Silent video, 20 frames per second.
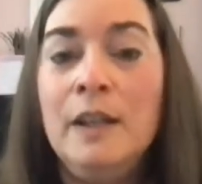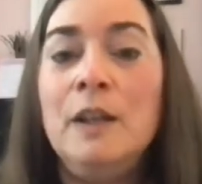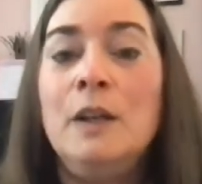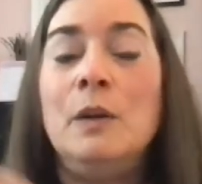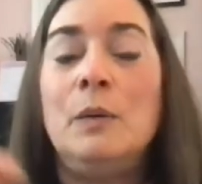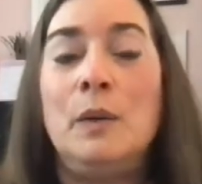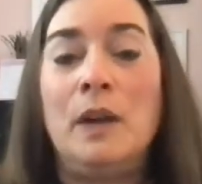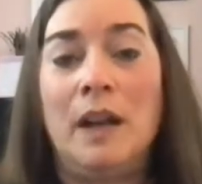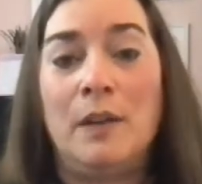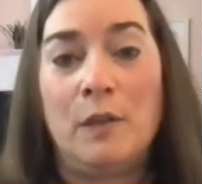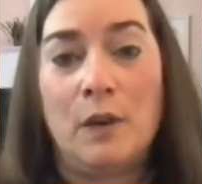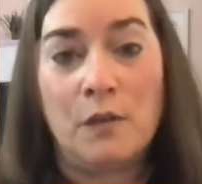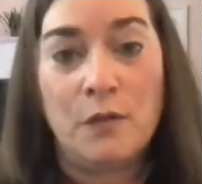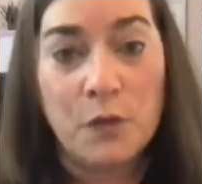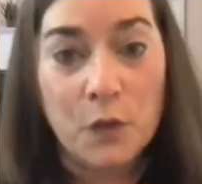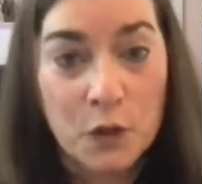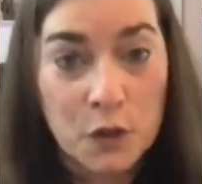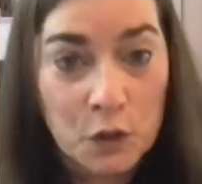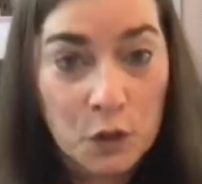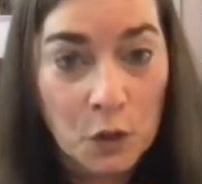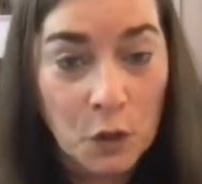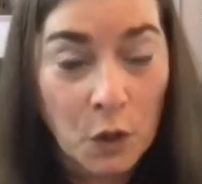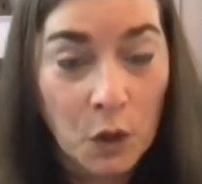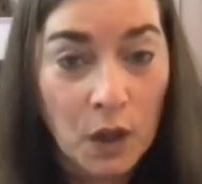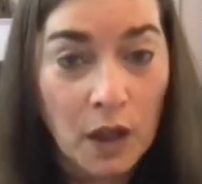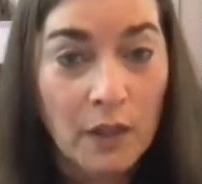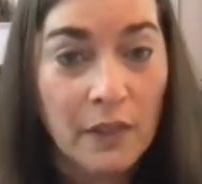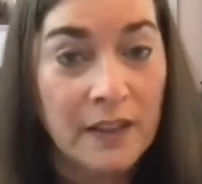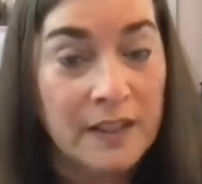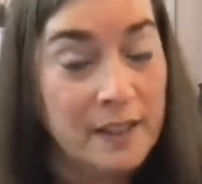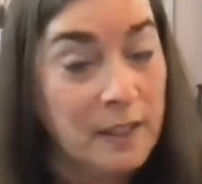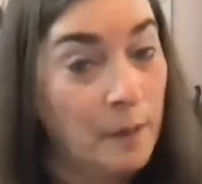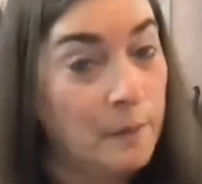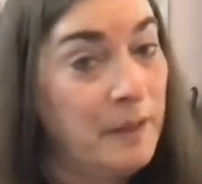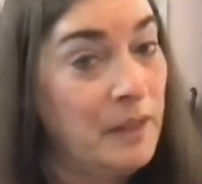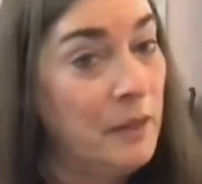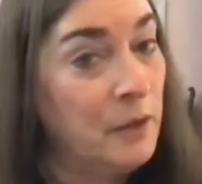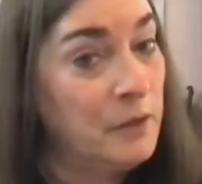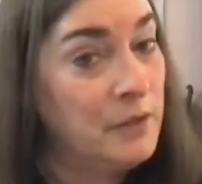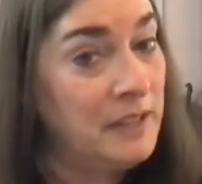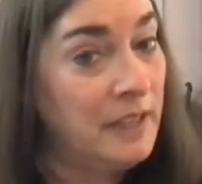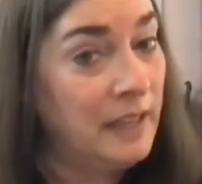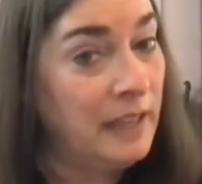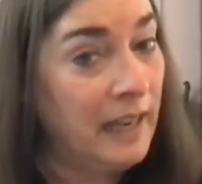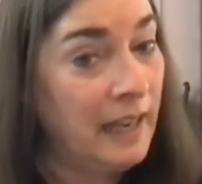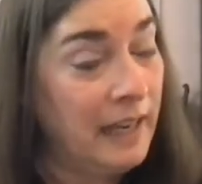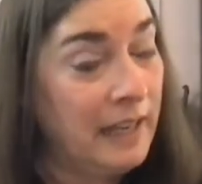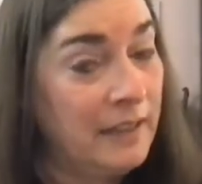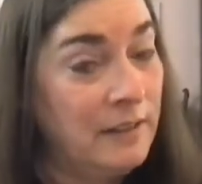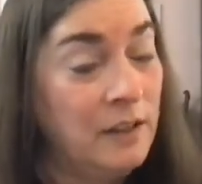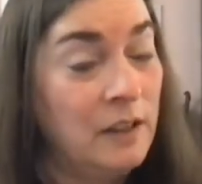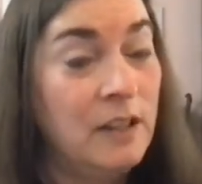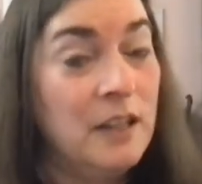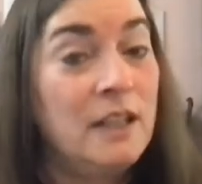We have our first call this coming Thursday night.